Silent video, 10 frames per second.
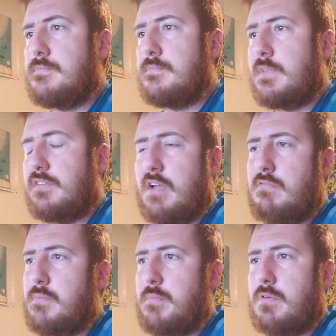Because I
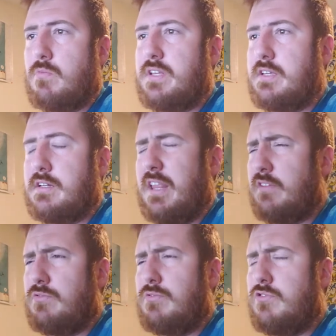remember we did like
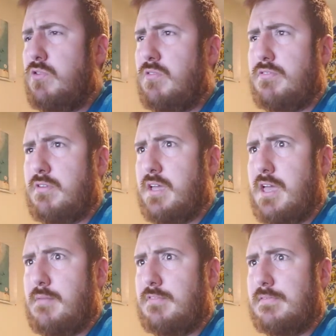2 or 3
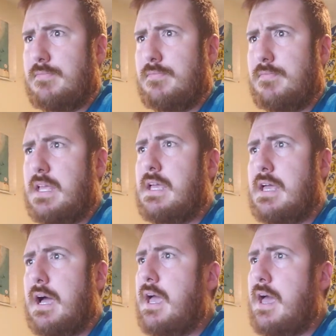games
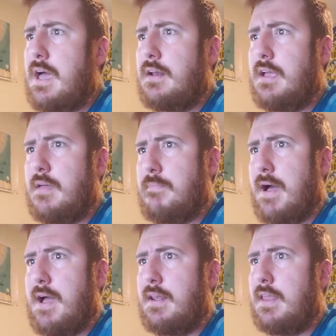I had, and
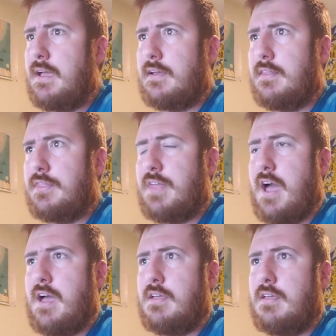by like
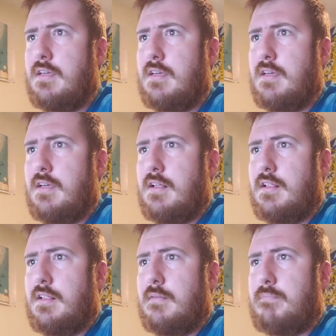that,
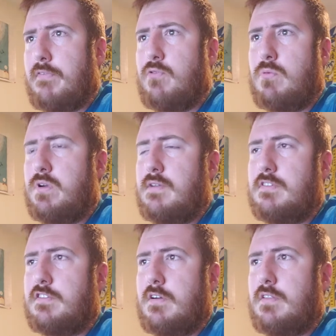before we even
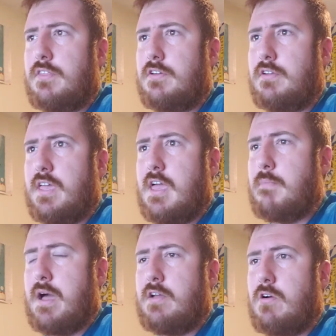started the 3rd game,
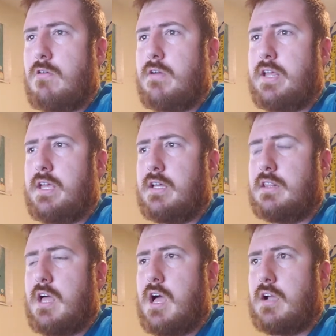I had already
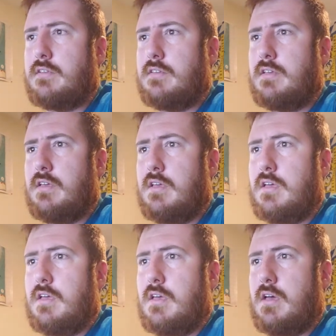unlocked
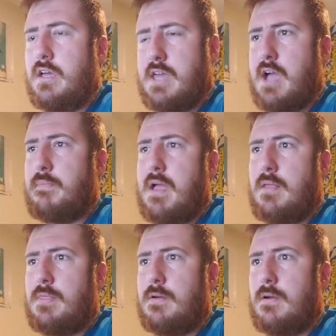a Yag
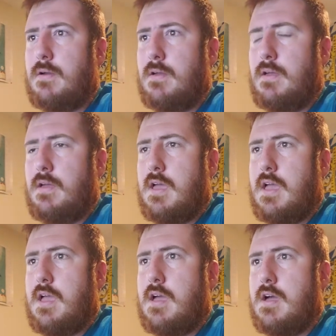Panther
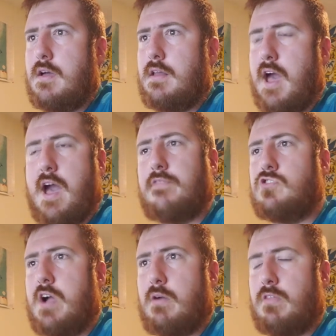and a half
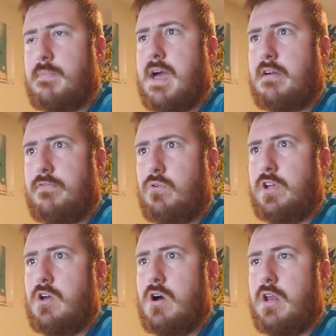track with a Pack
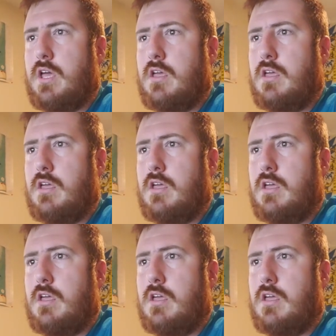40 on it,